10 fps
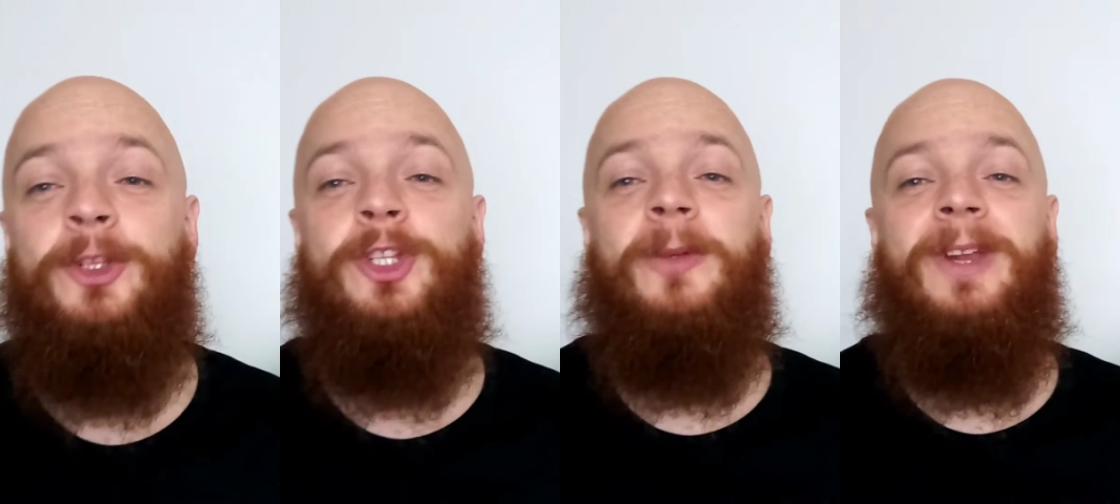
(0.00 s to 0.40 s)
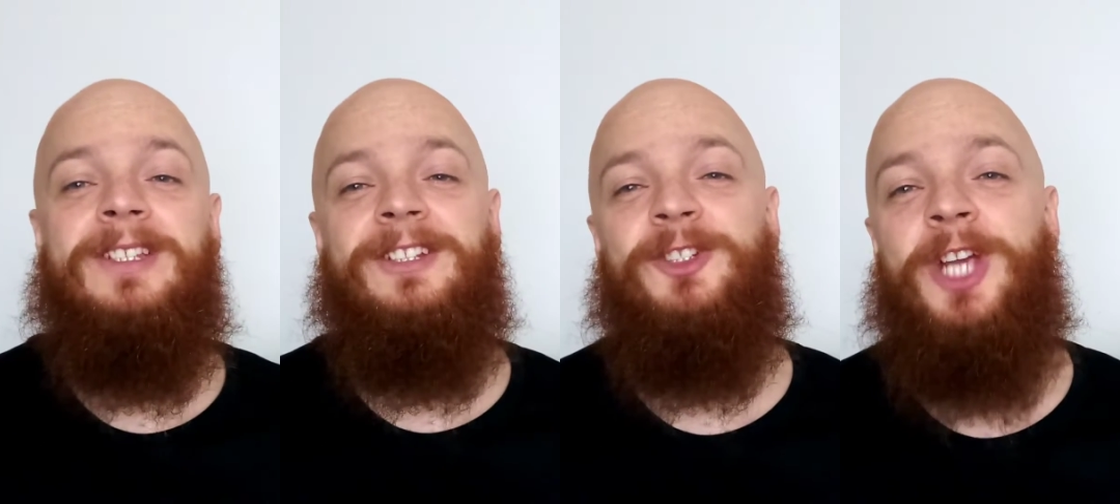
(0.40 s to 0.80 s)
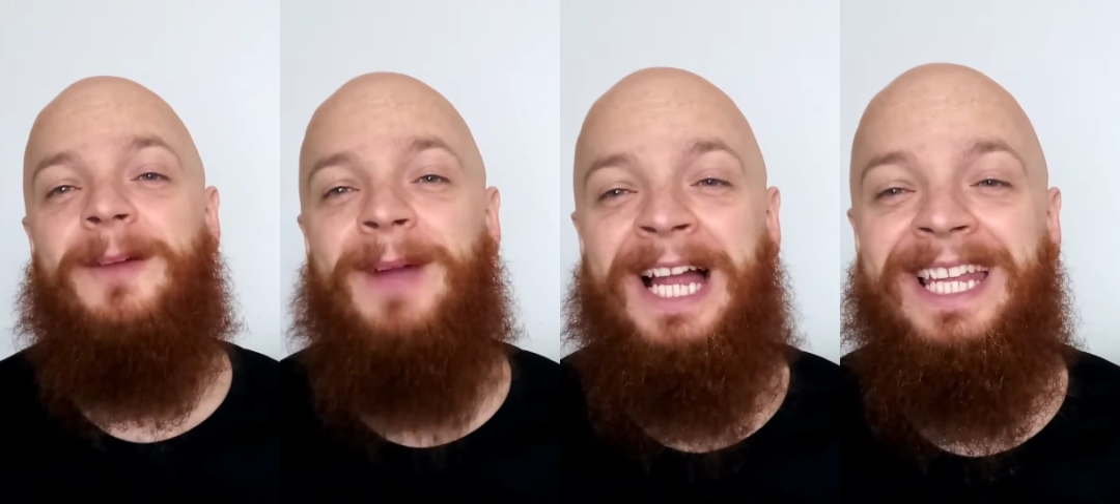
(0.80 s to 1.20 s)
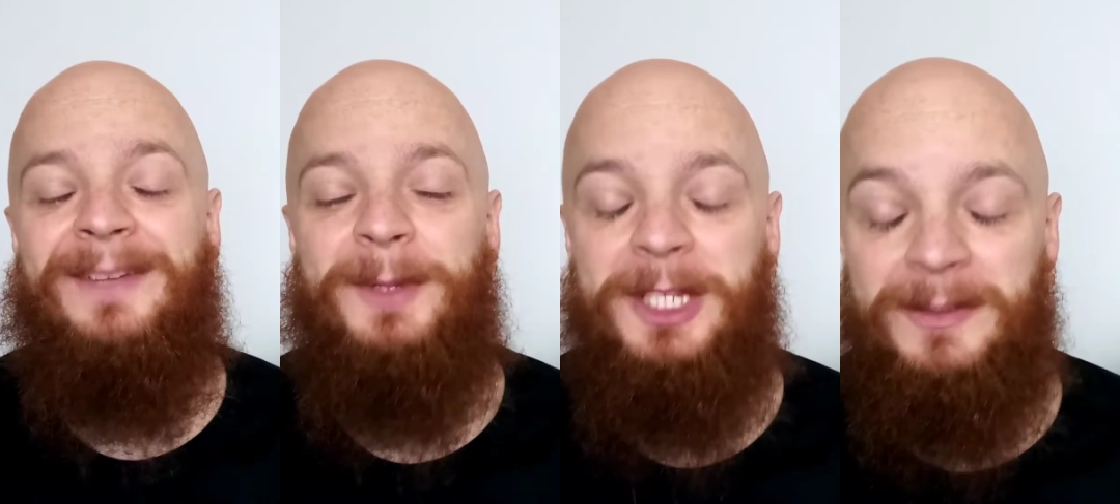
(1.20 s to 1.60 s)
Stop Wrestling Chat. My
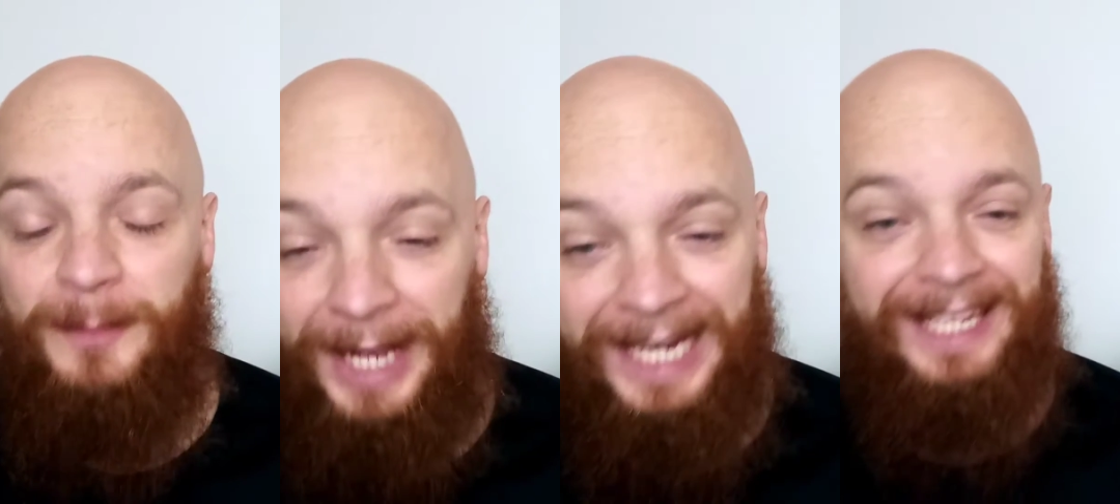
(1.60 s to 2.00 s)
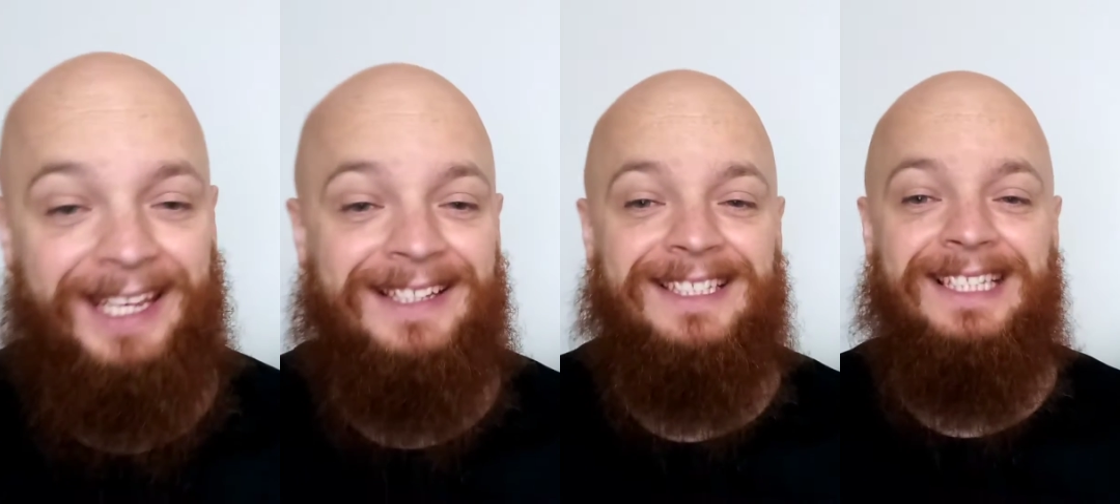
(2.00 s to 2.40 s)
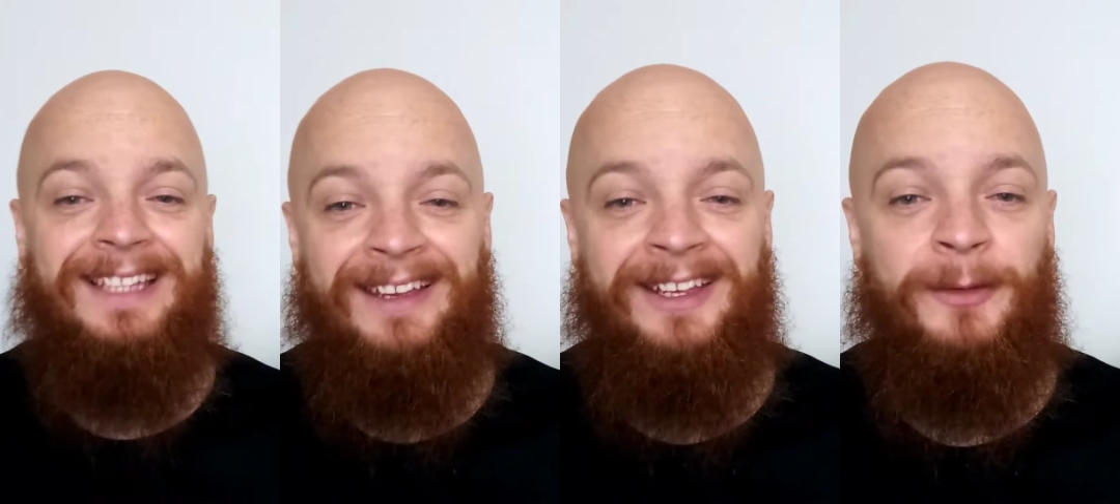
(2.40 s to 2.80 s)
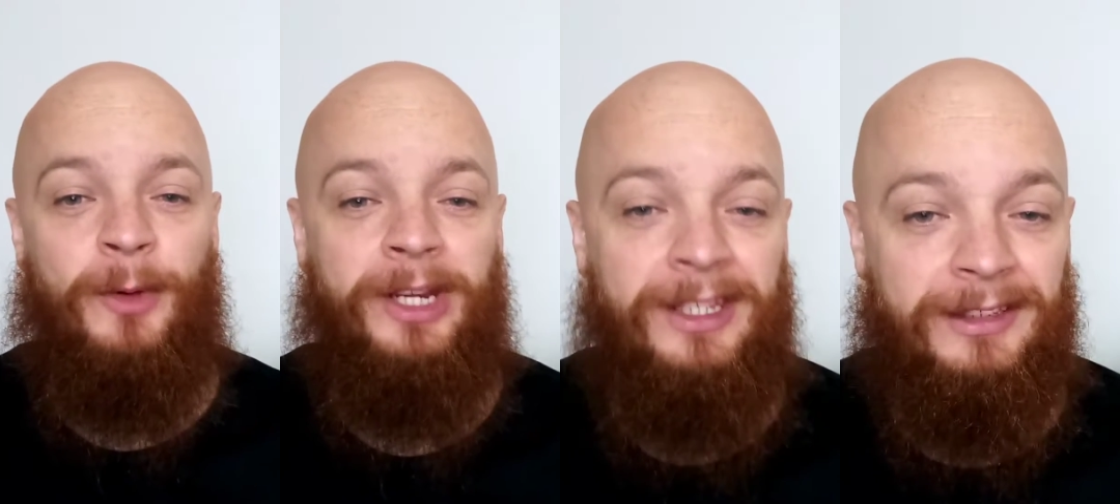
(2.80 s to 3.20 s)
name is Barry and today
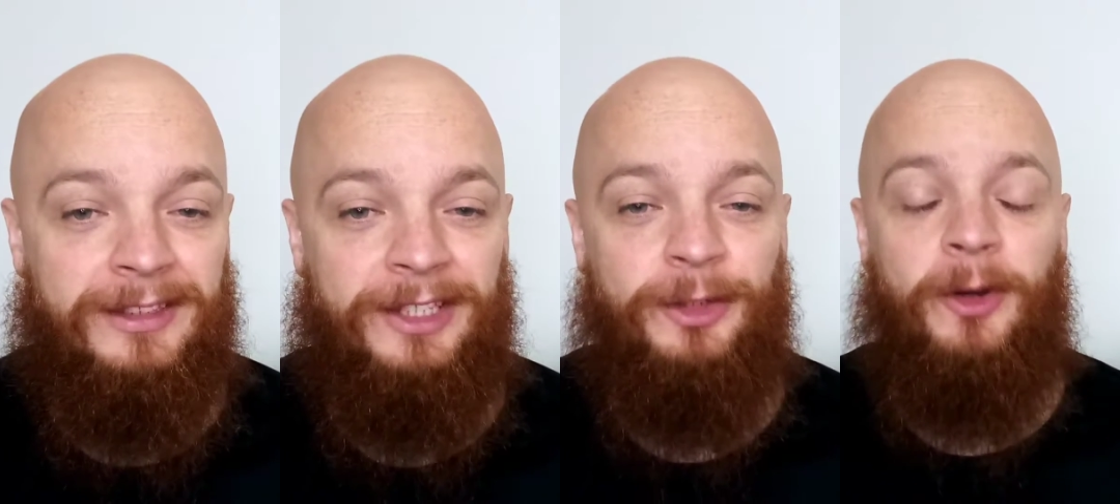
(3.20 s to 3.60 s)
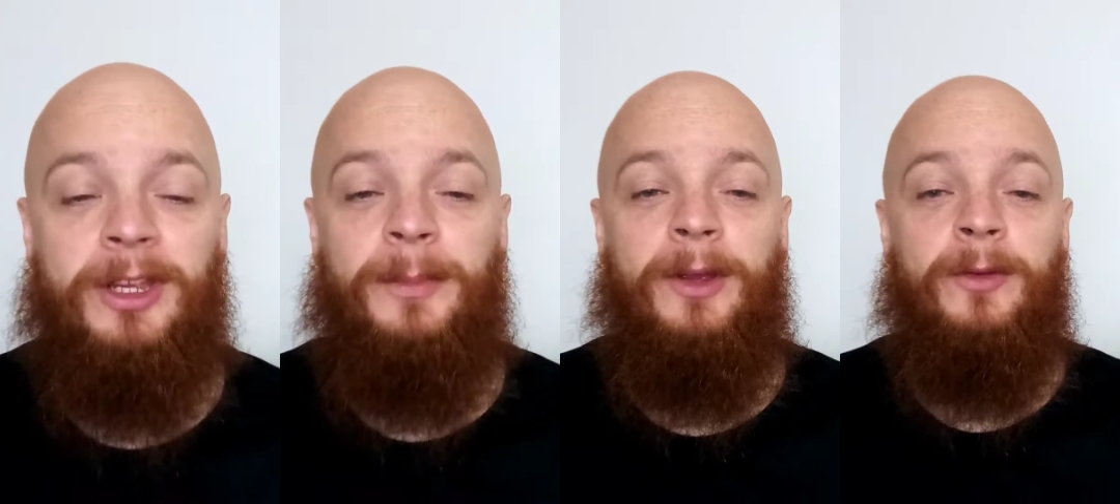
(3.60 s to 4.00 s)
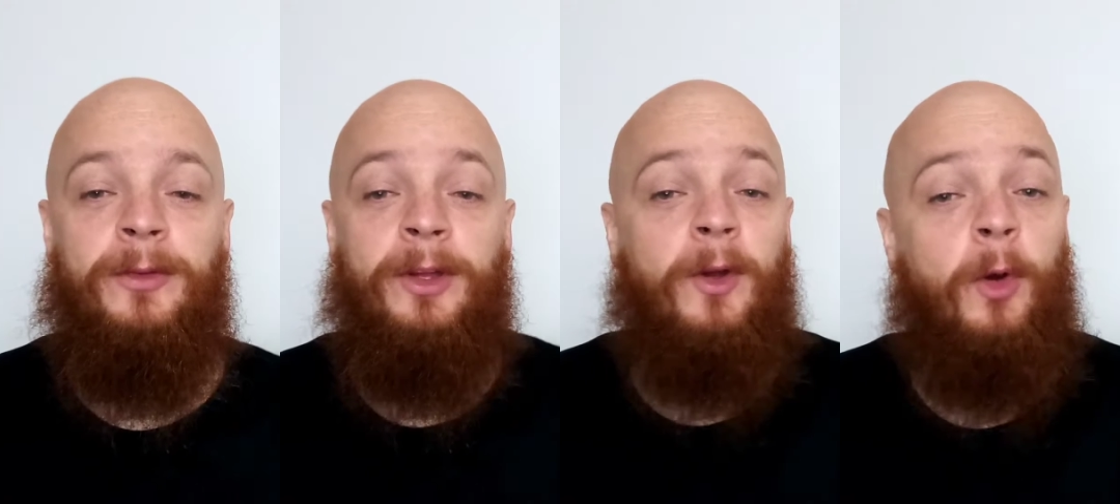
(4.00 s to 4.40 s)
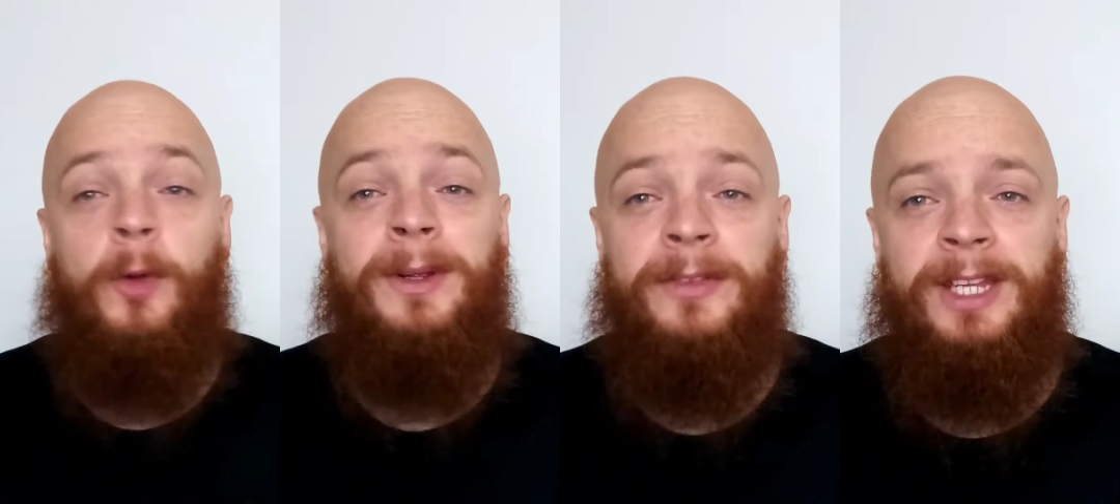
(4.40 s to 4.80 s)
we're here to talk about the
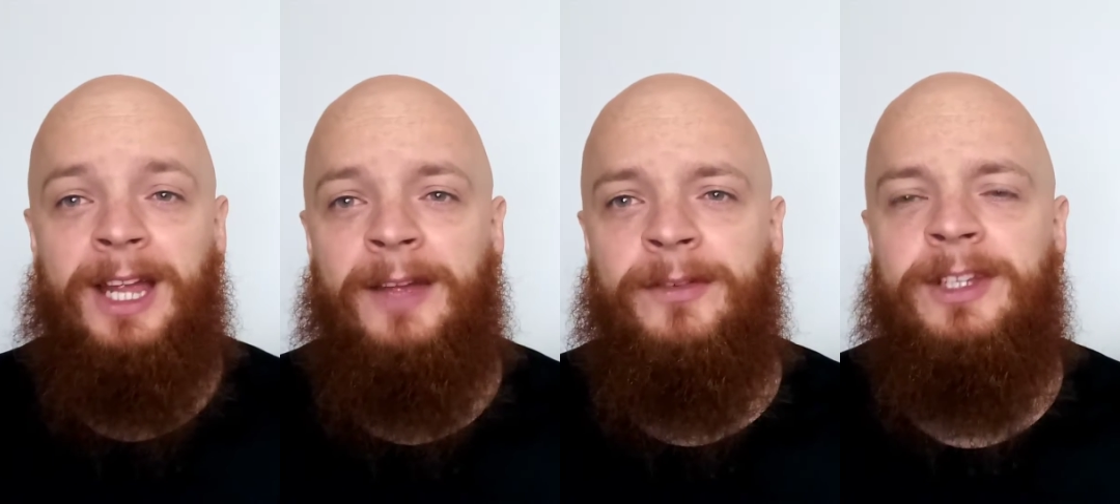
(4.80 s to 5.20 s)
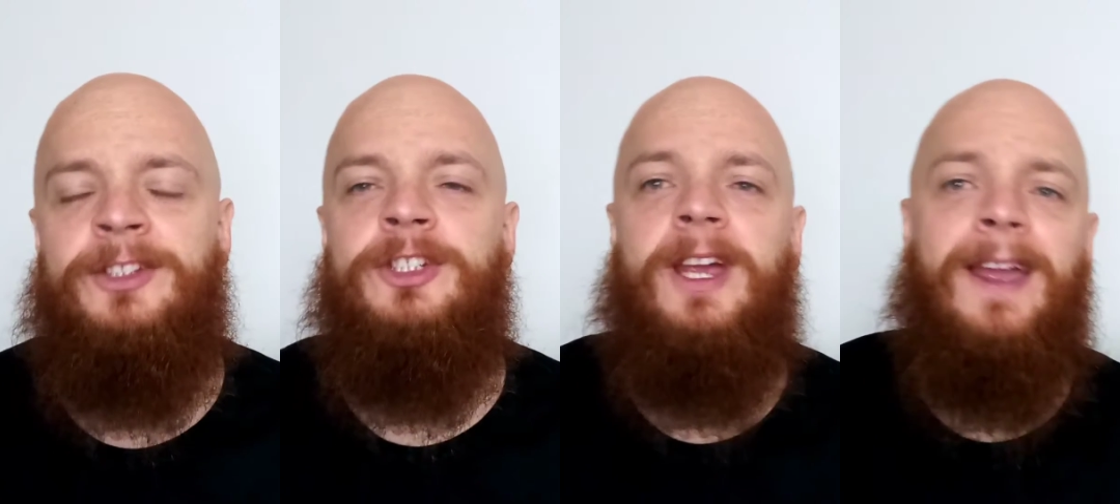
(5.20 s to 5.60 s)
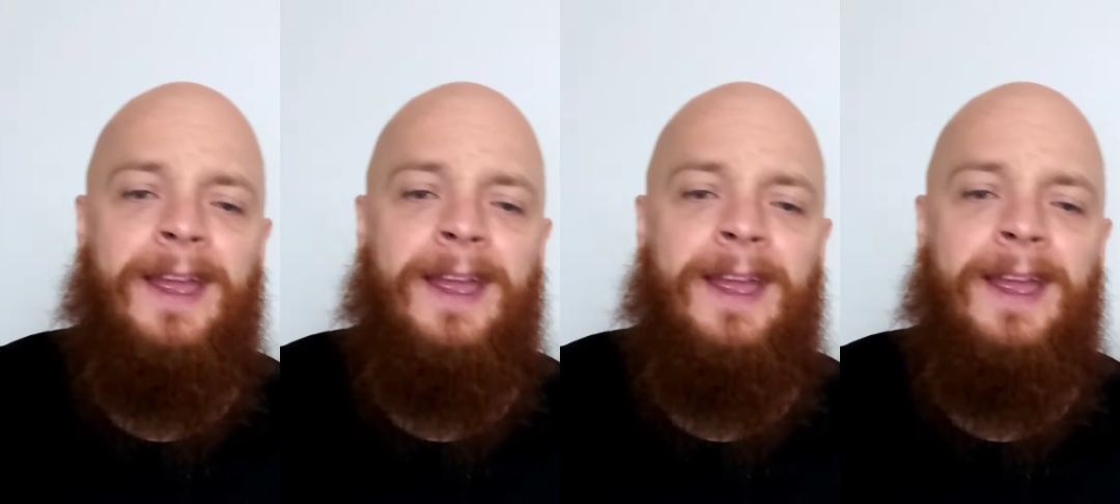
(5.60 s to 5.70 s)
home of the average,